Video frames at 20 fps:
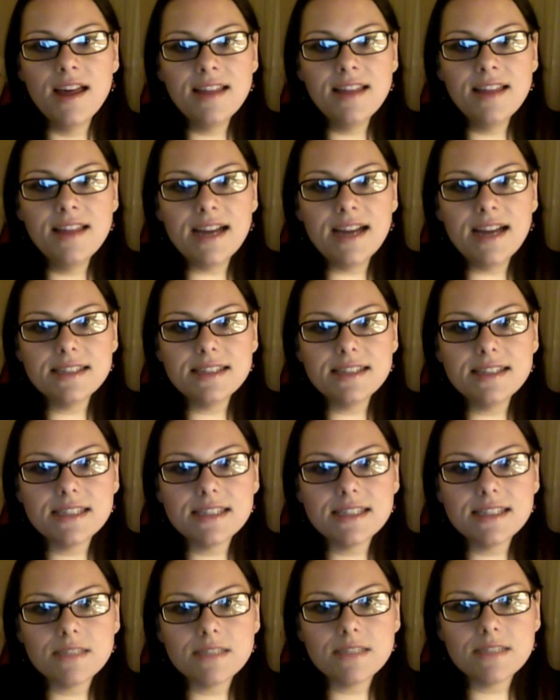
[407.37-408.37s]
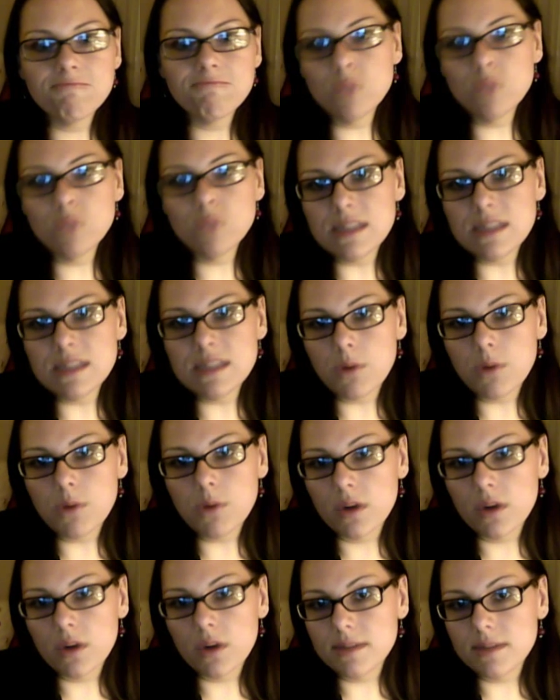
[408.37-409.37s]
that's what's up
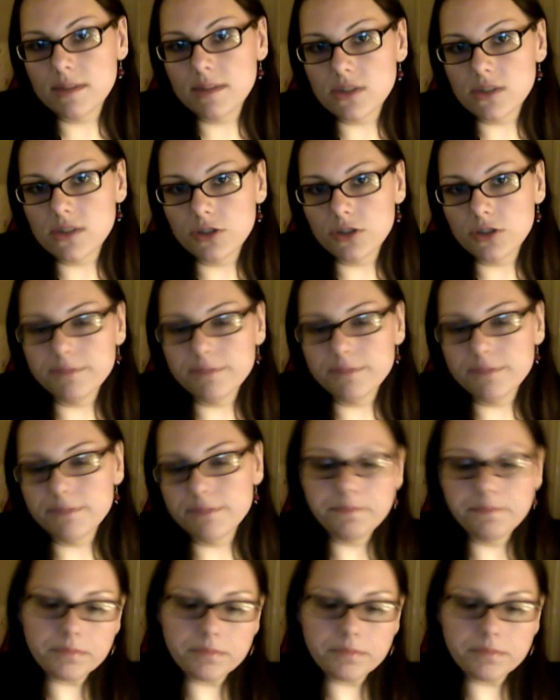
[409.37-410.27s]
according to my surgeon.